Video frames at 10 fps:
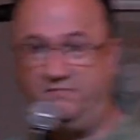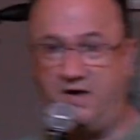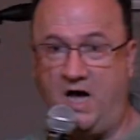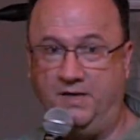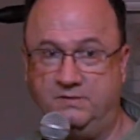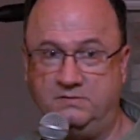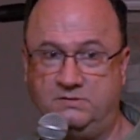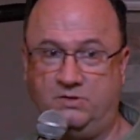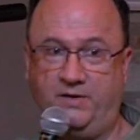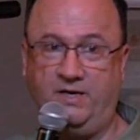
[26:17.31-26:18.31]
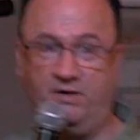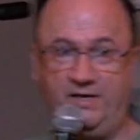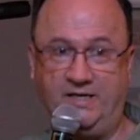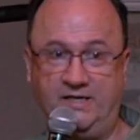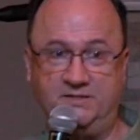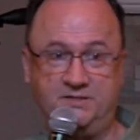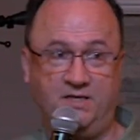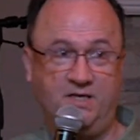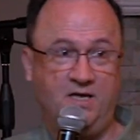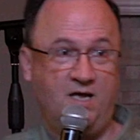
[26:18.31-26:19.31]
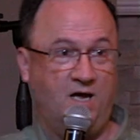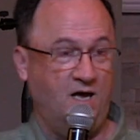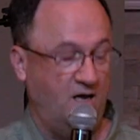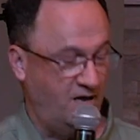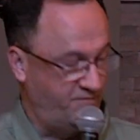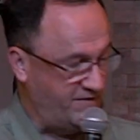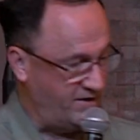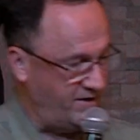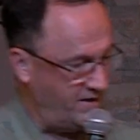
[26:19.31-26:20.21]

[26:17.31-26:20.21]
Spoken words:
God. So here he is, a very